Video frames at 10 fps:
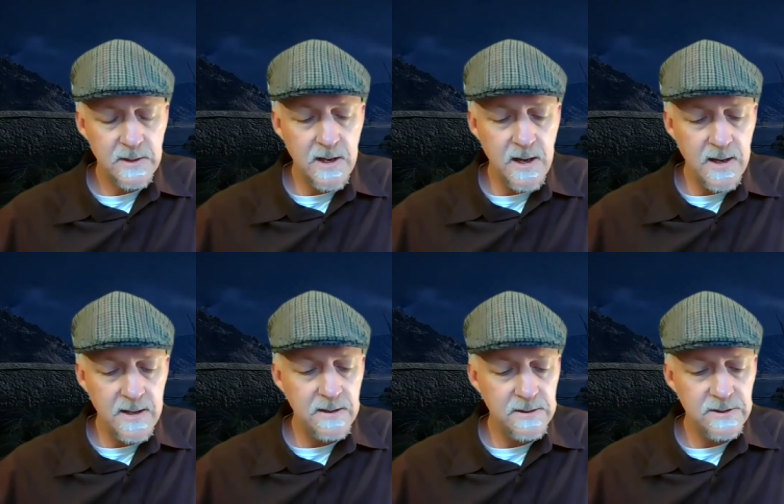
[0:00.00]

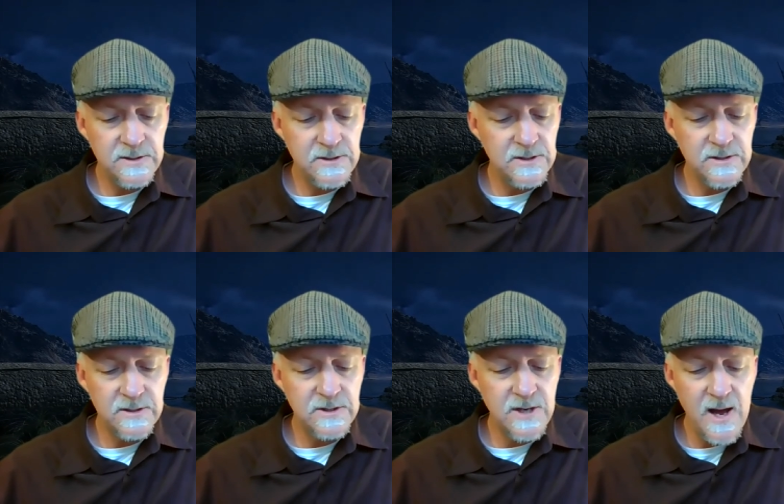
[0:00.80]
Ay, she's just
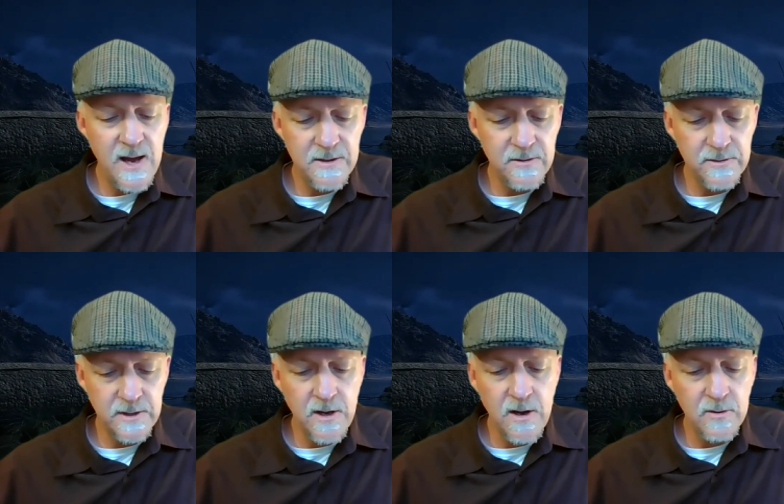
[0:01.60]
a child,
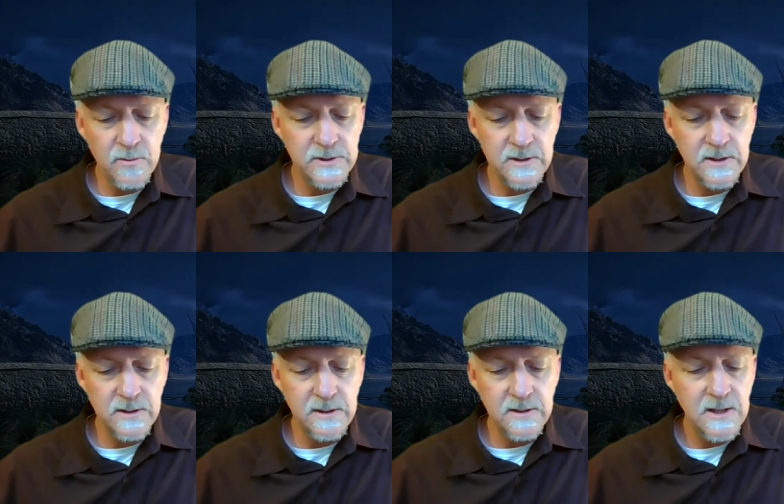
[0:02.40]
Nekonkh was
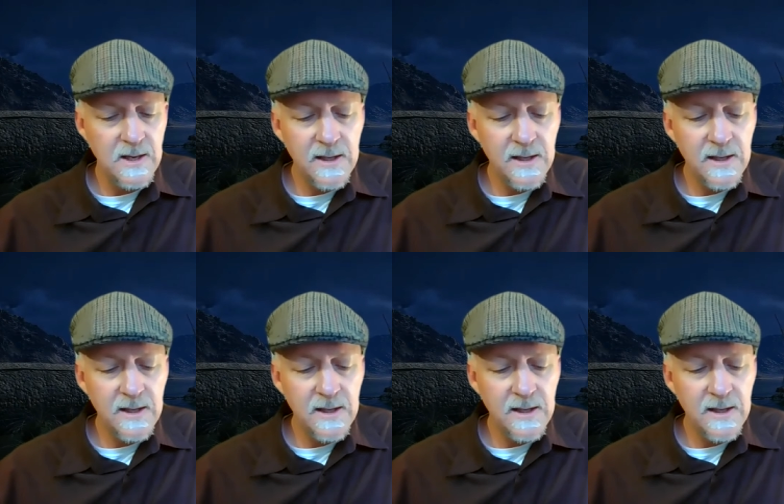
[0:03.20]
thinking,